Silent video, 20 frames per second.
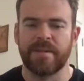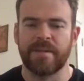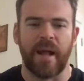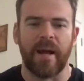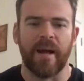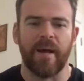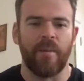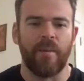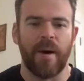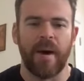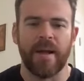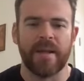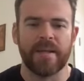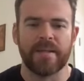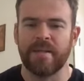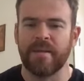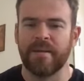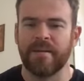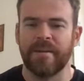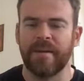style wise,
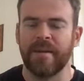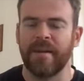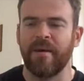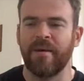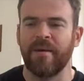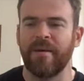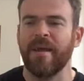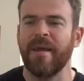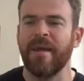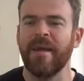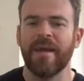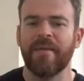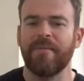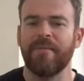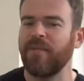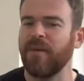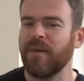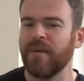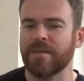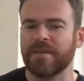it
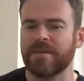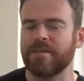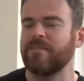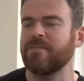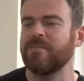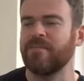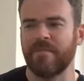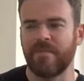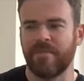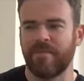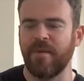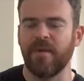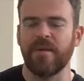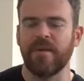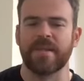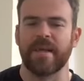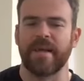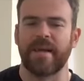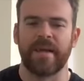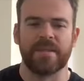feels
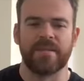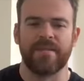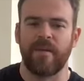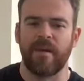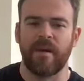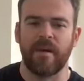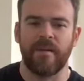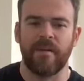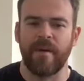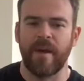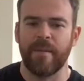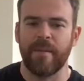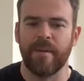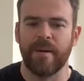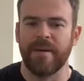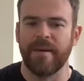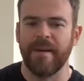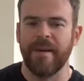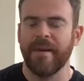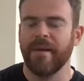like it's far away,
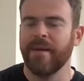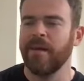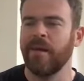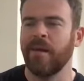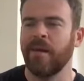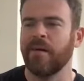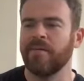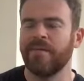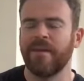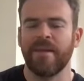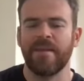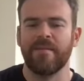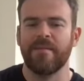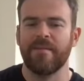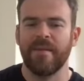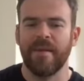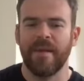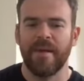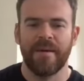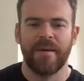but then,
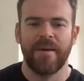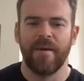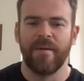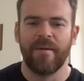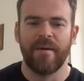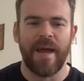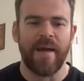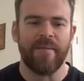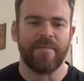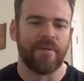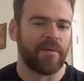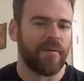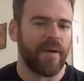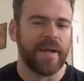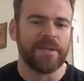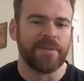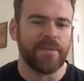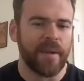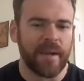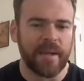after
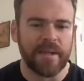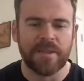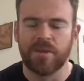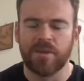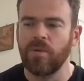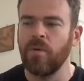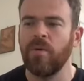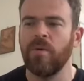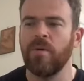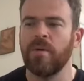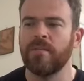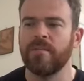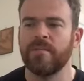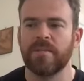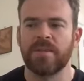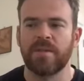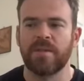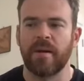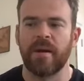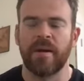graduating school and
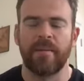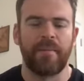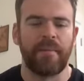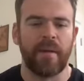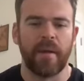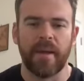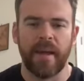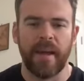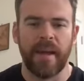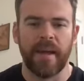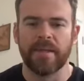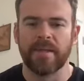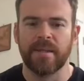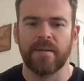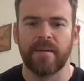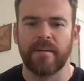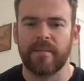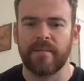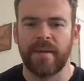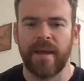starting to play gigs
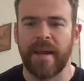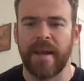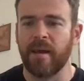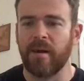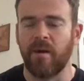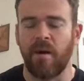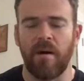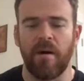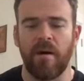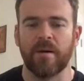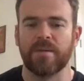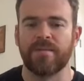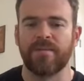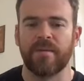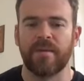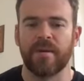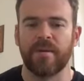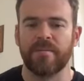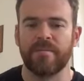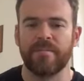and getting calls
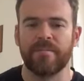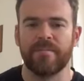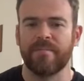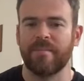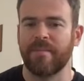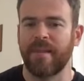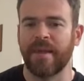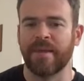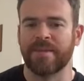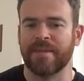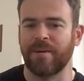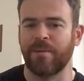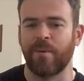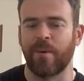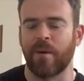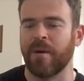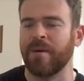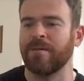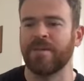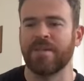for things that
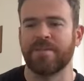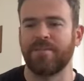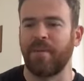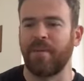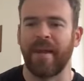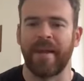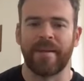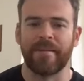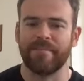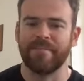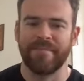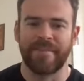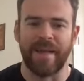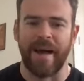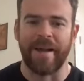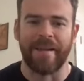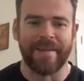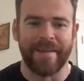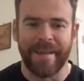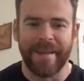weren't just playing
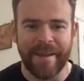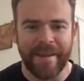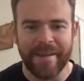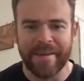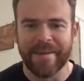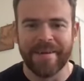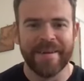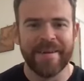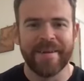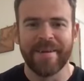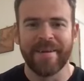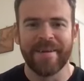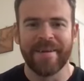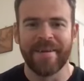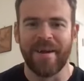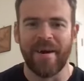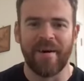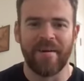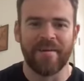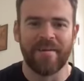Donna Lee,
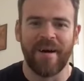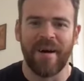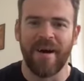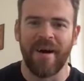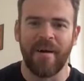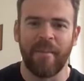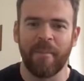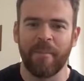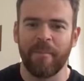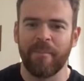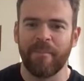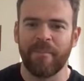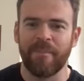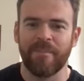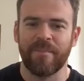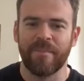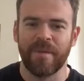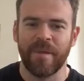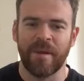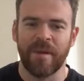
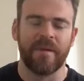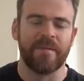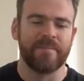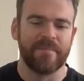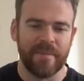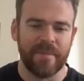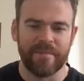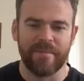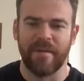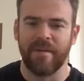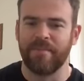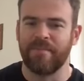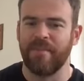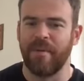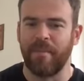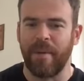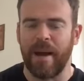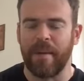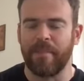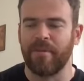a
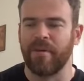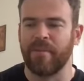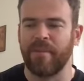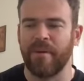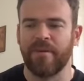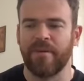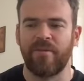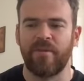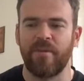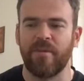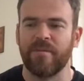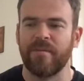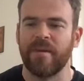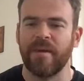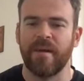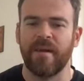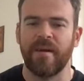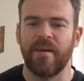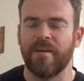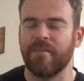popular bird tune,
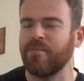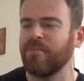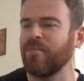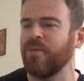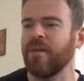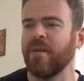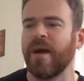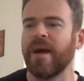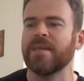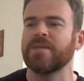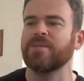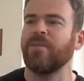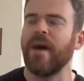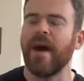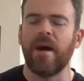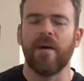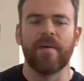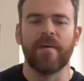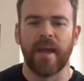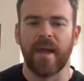I realized,
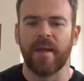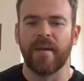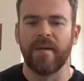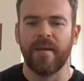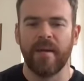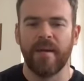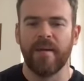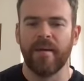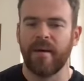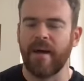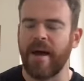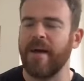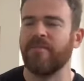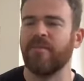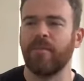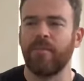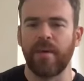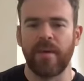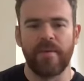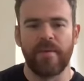wow, okay, I have
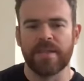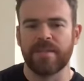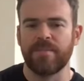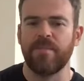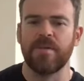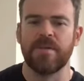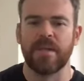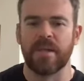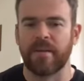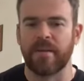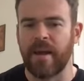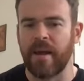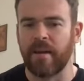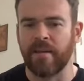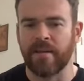to play this music now.